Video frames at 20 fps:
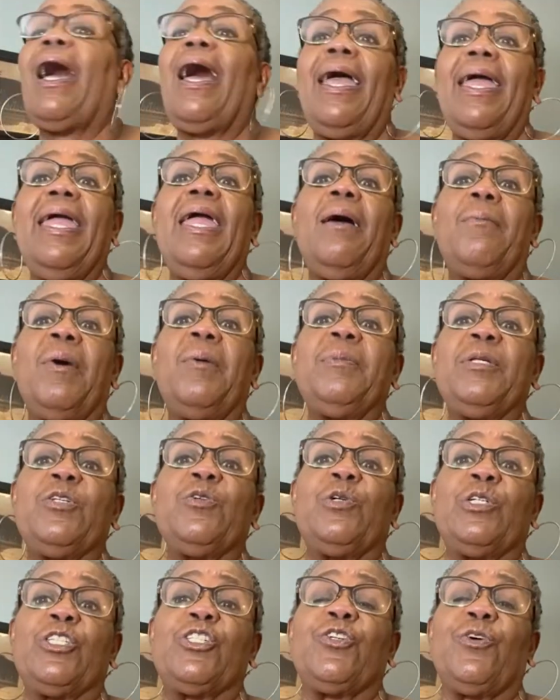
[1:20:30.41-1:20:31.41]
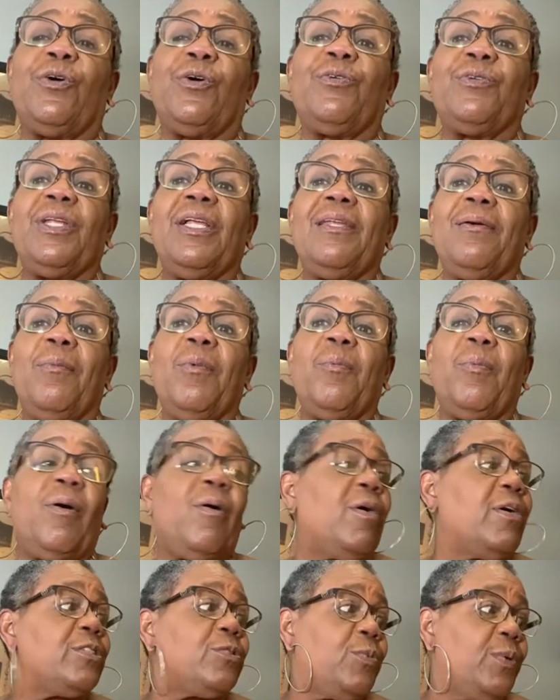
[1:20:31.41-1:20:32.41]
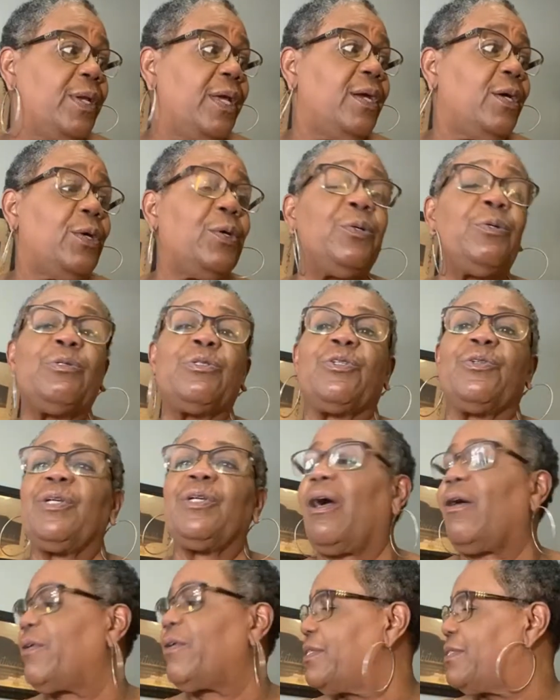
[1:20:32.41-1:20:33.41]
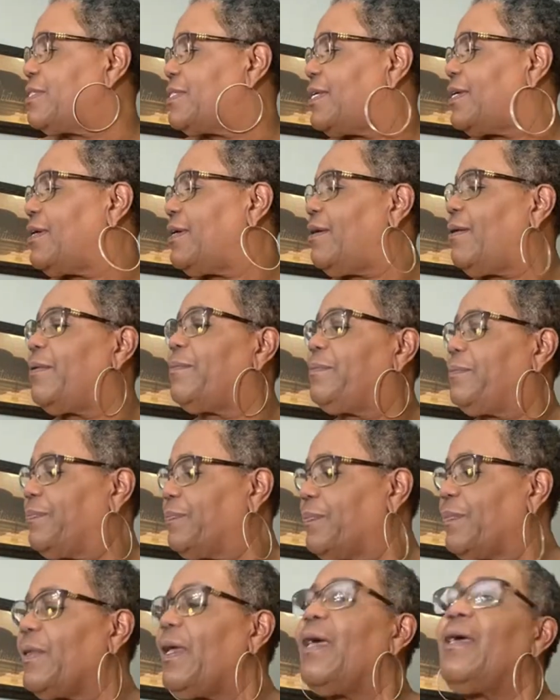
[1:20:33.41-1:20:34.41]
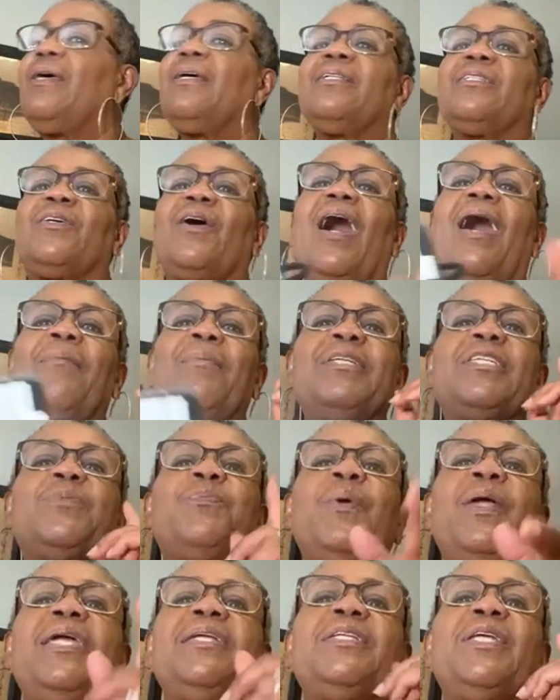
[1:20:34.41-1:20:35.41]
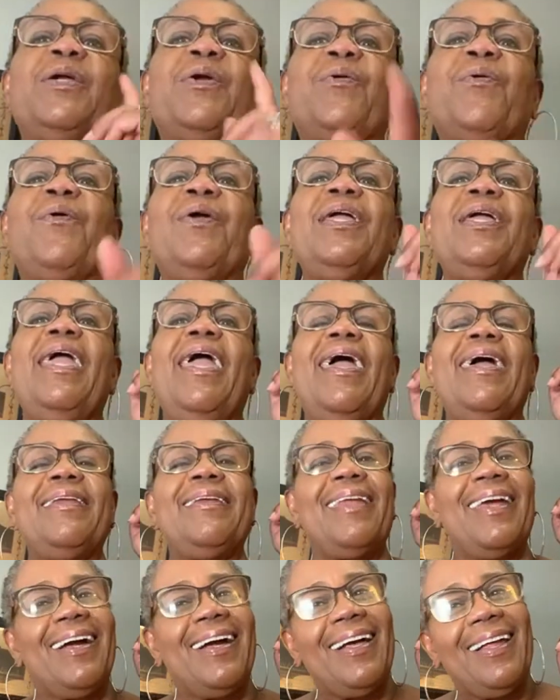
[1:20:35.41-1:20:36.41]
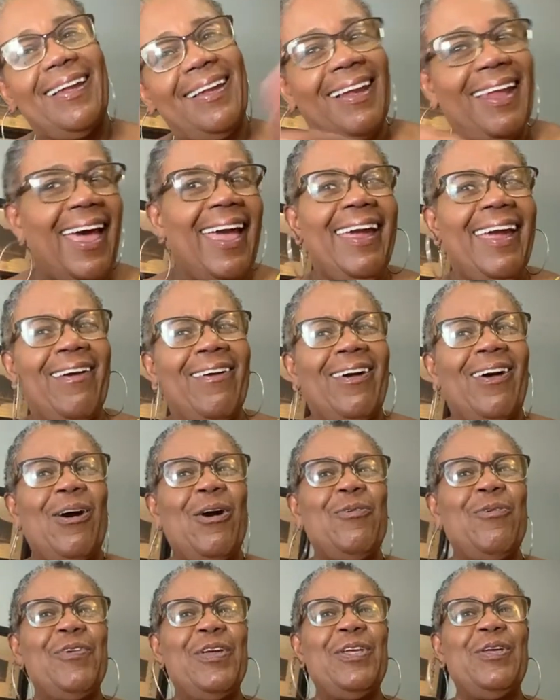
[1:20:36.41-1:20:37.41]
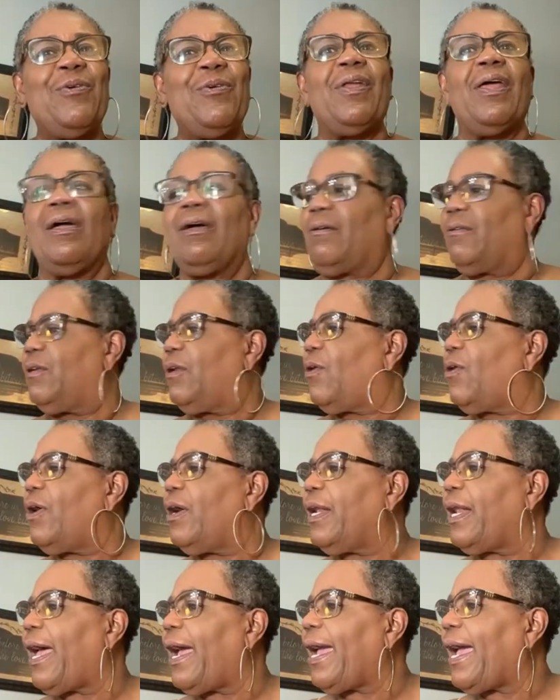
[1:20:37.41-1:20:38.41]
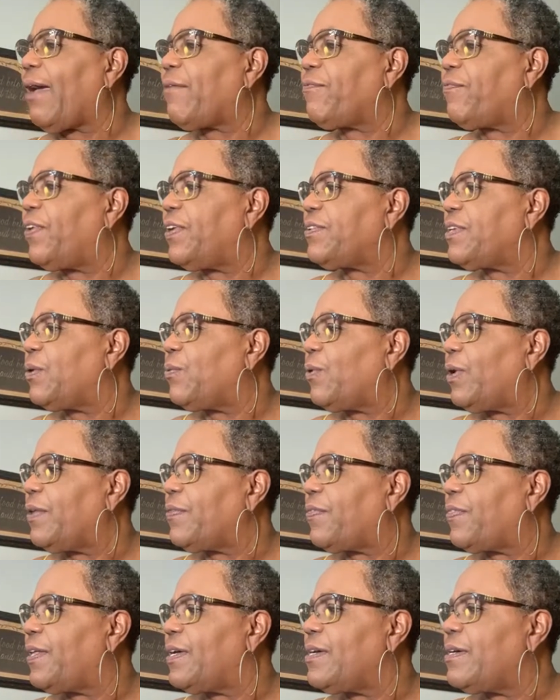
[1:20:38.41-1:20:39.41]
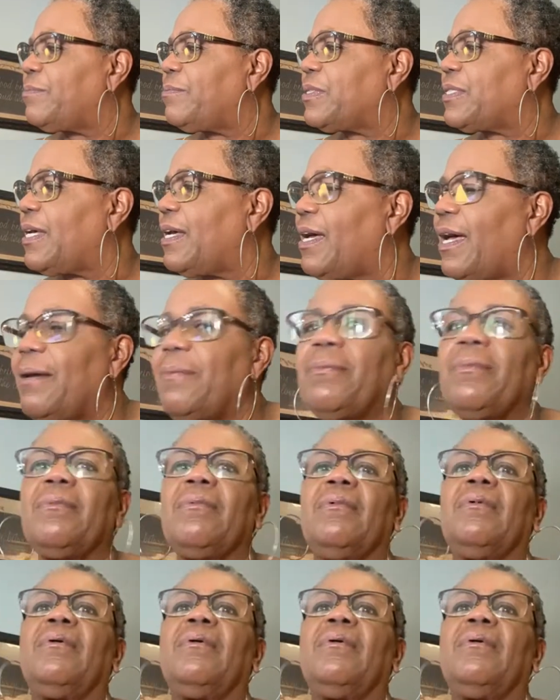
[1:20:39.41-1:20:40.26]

I am. I'm going to do a short on the lemon bars when they cool so y'all can see them. So I'm going to speak, decree, and declare over you. Lord, I got 51 thumbs up.